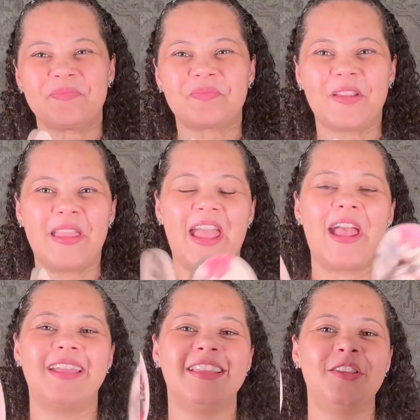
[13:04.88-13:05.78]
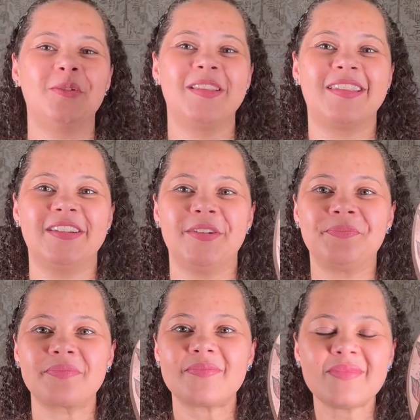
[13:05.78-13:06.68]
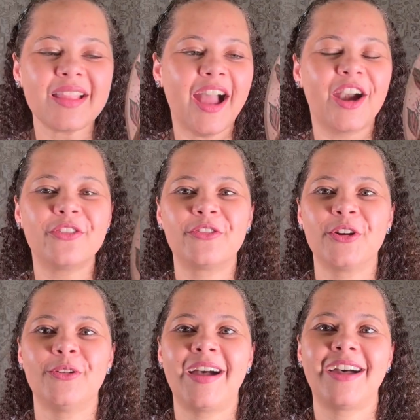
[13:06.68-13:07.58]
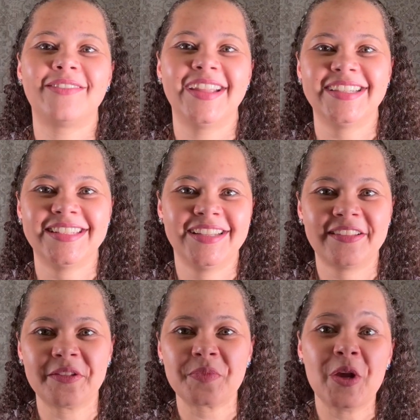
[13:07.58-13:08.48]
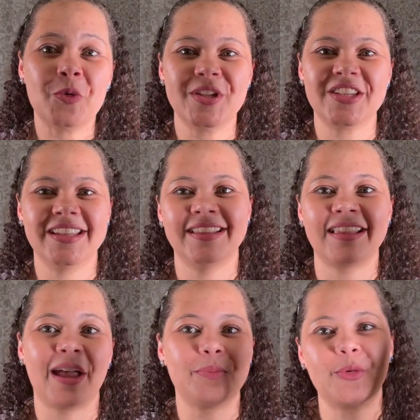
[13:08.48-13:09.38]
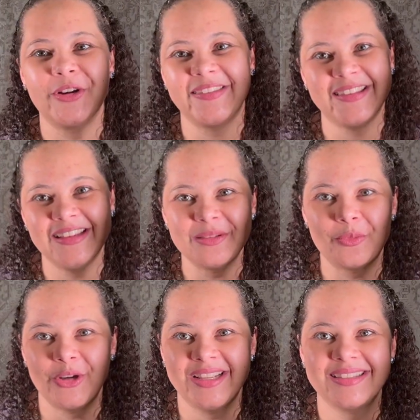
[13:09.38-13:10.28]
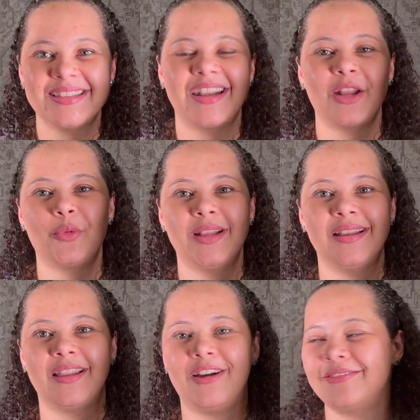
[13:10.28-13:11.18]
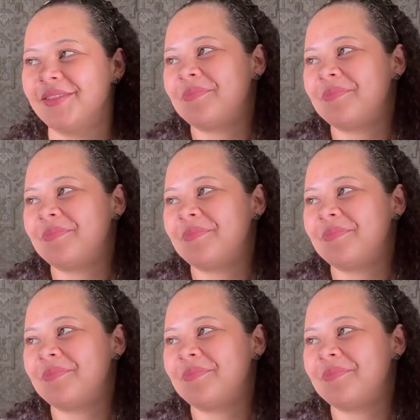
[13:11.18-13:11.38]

Okay, these ones here are from Havaianas, which is a Brazilian brand that I really love.